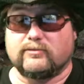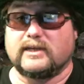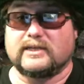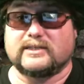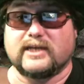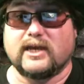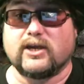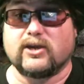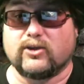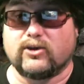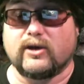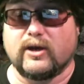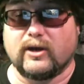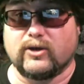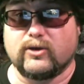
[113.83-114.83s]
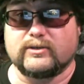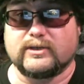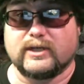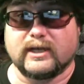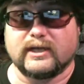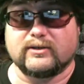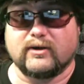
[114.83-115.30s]
let's say acoustic
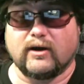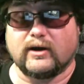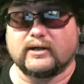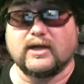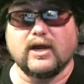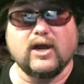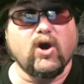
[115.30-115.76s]
guitars,